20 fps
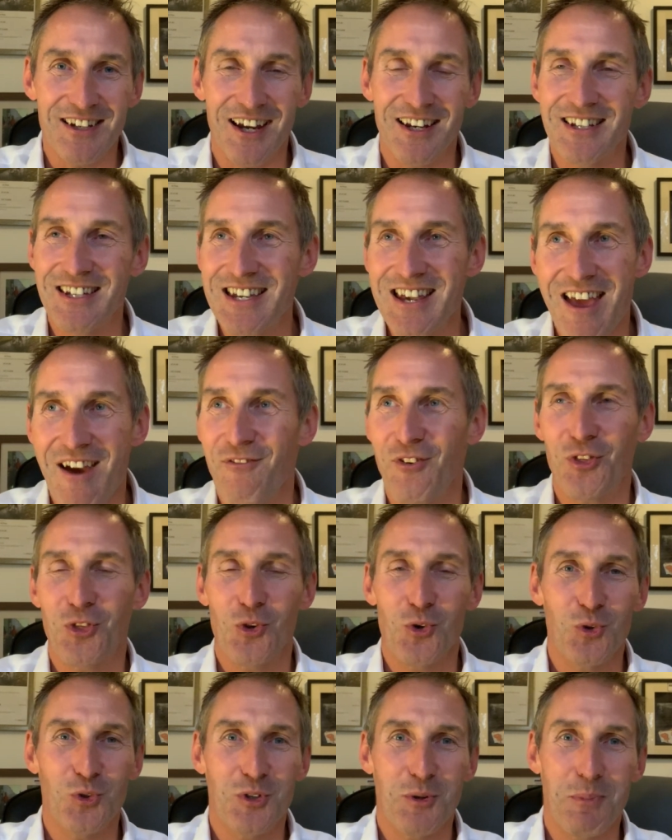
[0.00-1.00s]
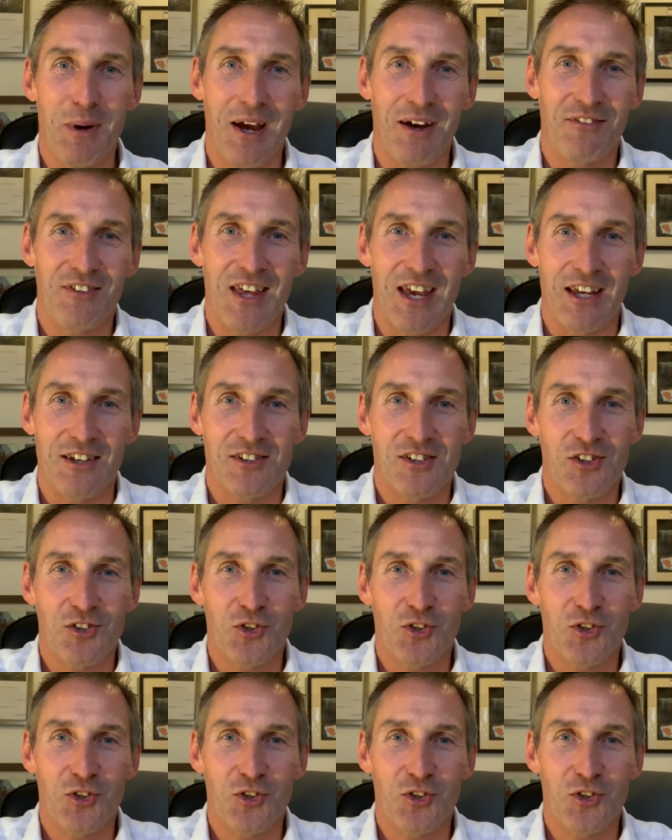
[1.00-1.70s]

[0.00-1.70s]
I never thought about this.